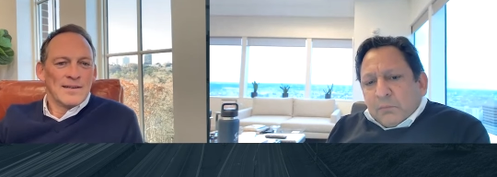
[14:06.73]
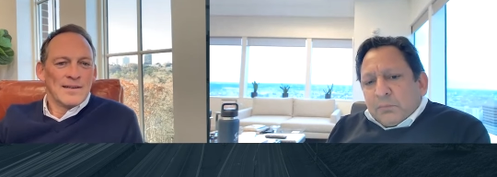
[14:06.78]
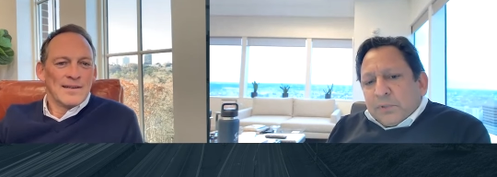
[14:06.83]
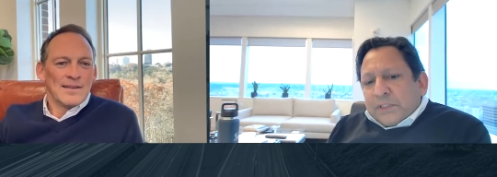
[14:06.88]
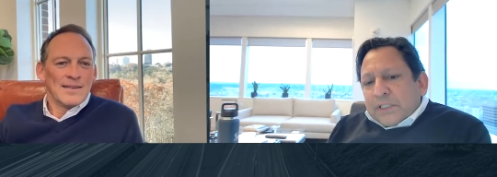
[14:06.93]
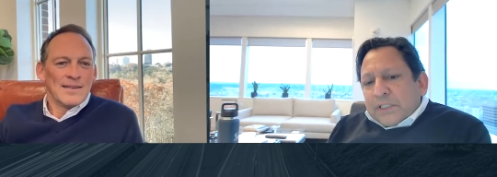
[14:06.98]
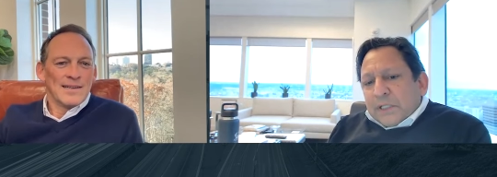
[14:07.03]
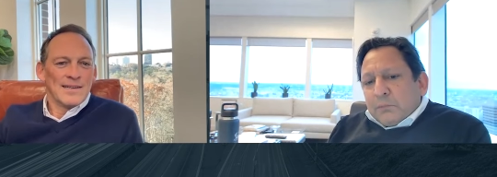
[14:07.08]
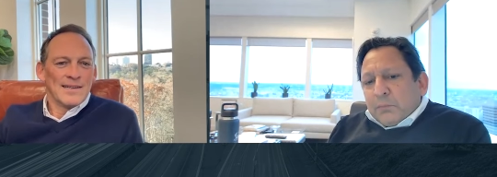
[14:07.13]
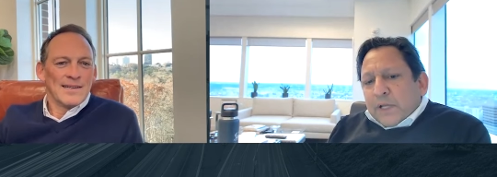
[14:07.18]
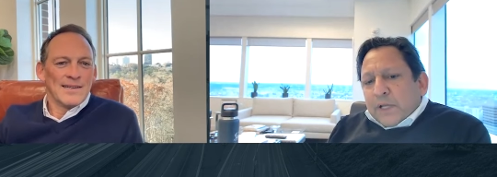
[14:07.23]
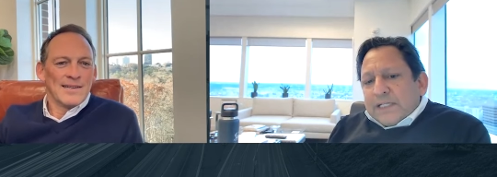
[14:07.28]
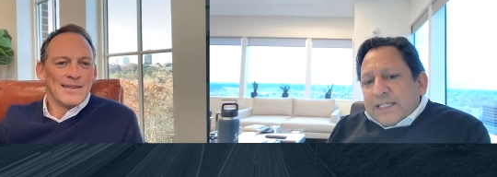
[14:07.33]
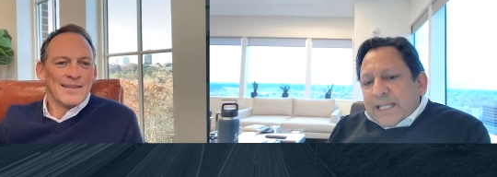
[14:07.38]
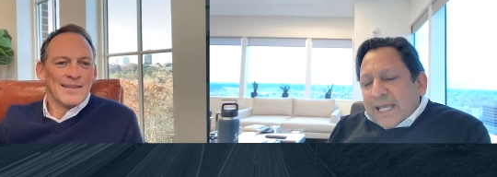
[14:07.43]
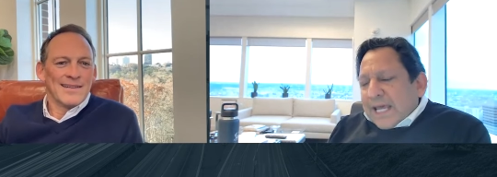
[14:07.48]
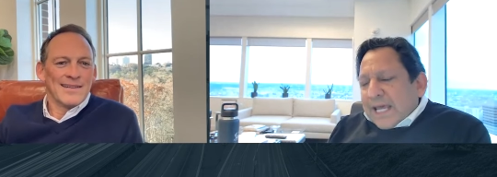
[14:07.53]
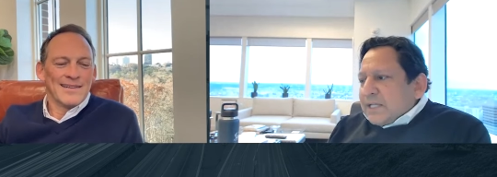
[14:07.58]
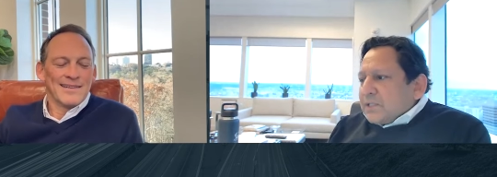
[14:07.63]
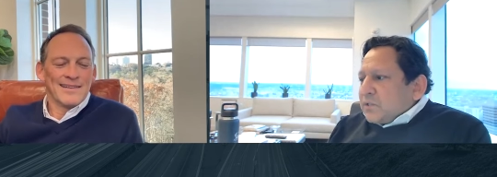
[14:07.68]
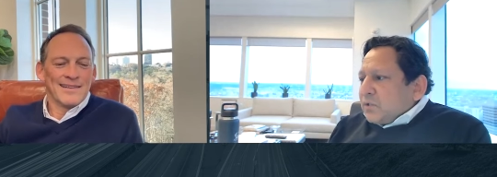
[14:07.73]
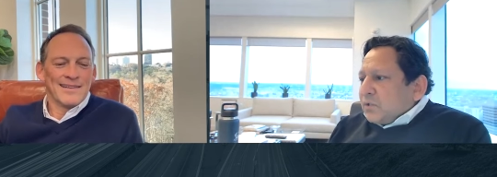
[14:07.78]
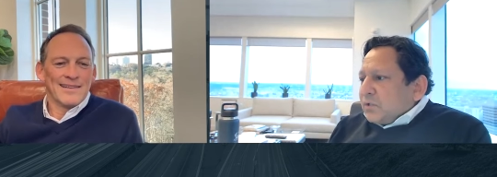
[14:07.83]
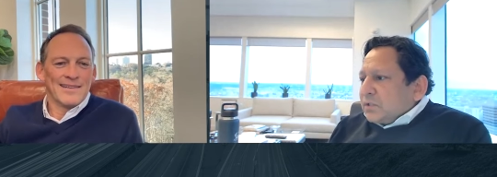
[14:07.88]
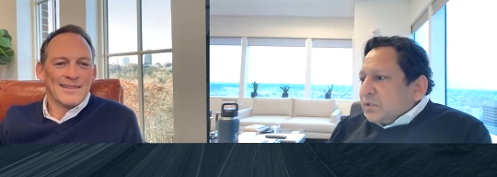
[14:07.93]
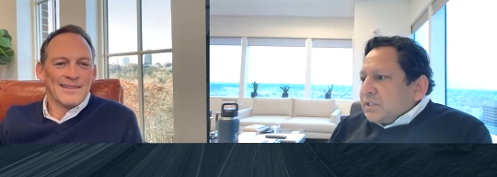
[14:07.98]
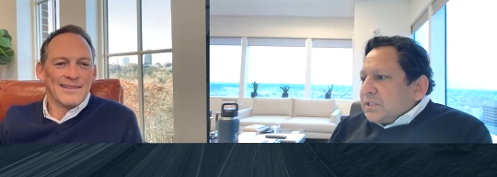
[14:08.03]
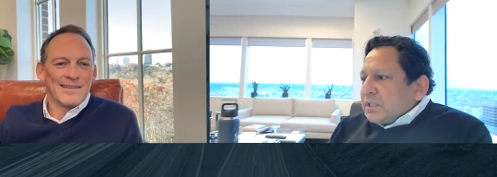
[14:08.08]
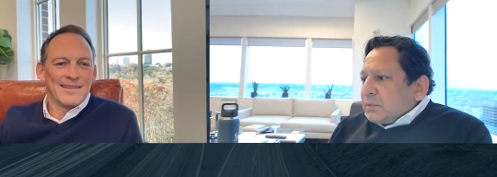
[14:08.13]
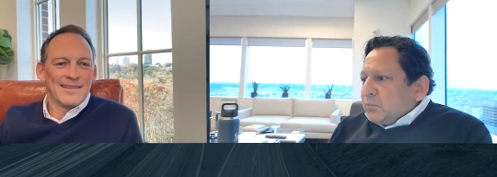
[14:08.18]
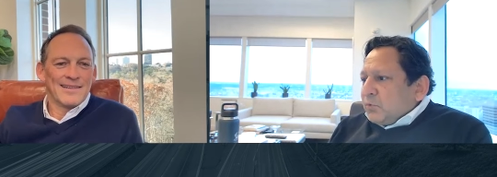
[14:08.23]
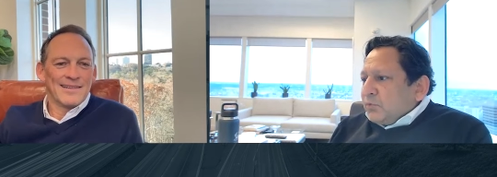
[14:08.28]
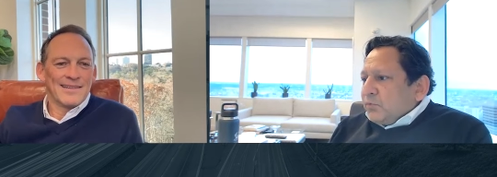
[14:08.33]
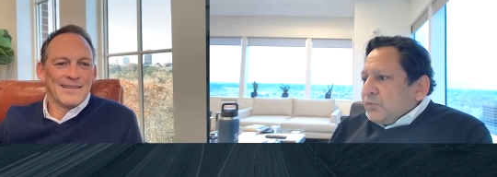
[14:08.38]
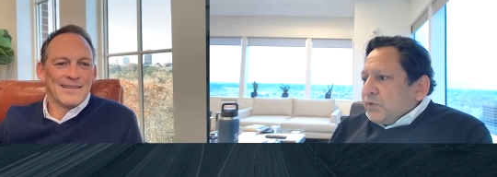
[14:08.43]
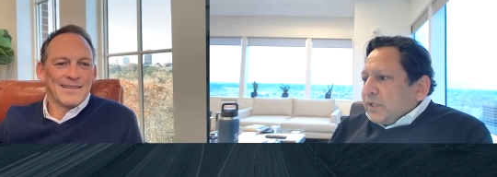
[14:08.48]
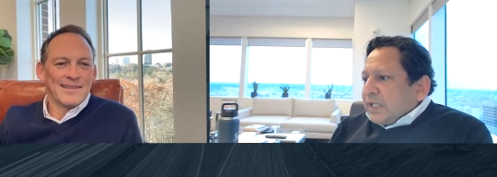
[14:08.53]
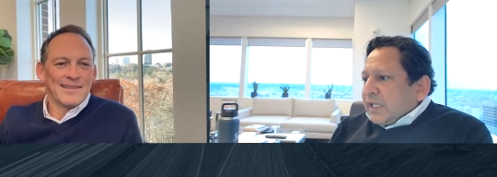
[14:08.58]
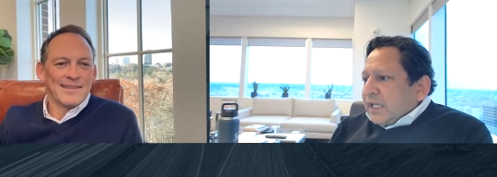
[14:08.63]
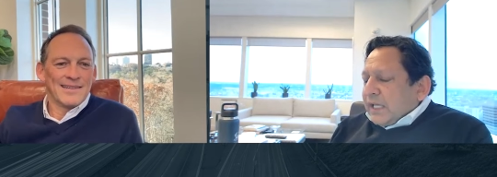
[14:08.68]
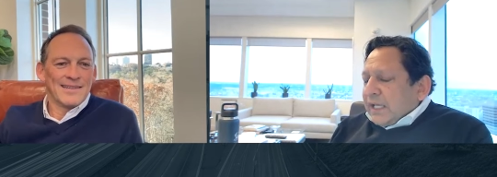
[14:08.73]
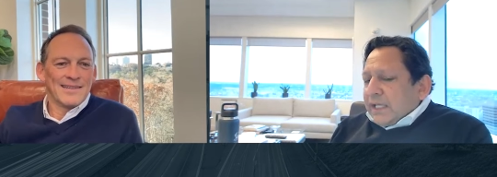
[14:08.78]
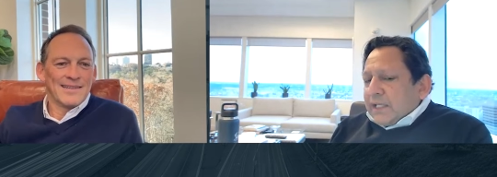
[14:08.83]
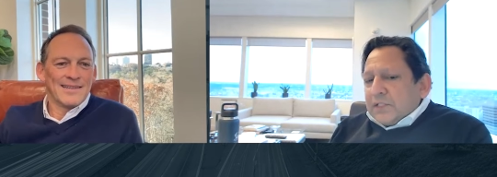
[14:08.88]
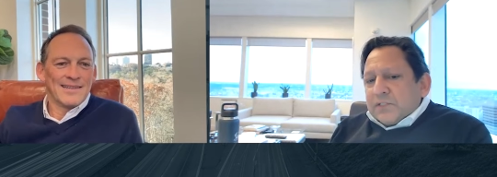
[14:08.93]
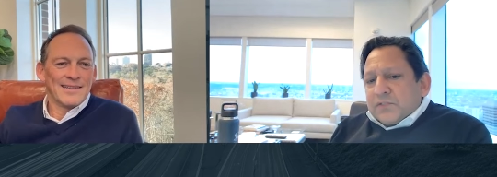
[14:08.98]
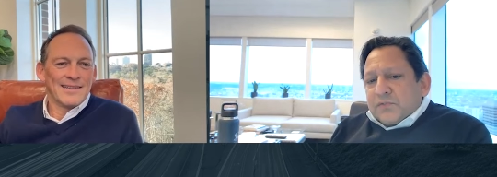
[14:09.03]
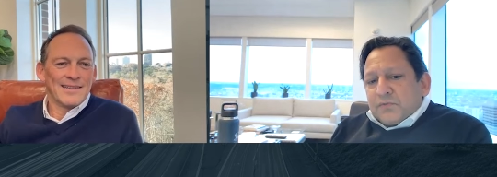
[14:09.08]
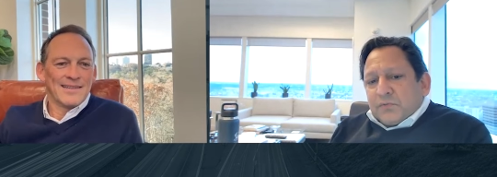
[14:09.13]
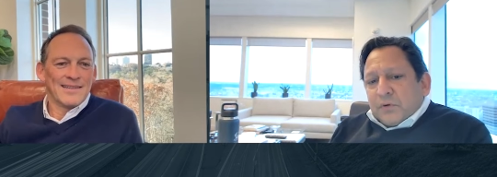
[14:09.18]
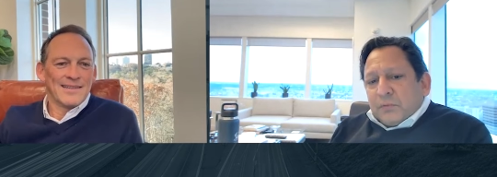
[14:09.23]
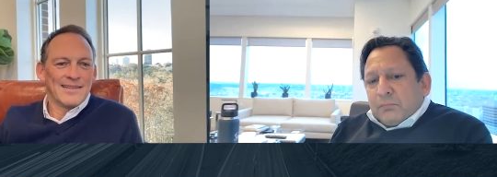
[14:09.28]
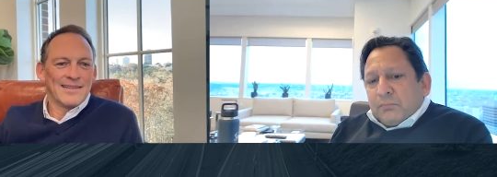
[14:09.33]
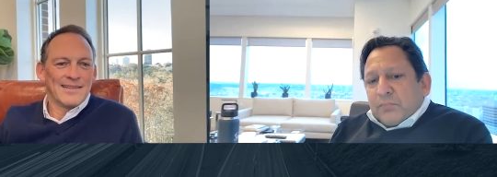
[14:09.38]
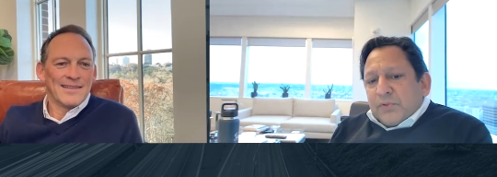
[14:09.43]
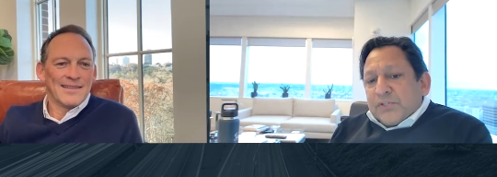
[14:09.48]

Speaker 1: but then my dad took some of the gains from